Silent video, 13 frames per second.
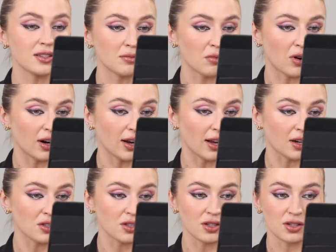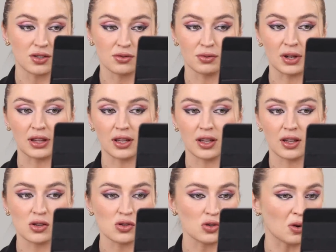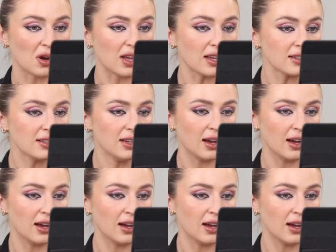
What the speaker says: the more I actually just really enjoy it.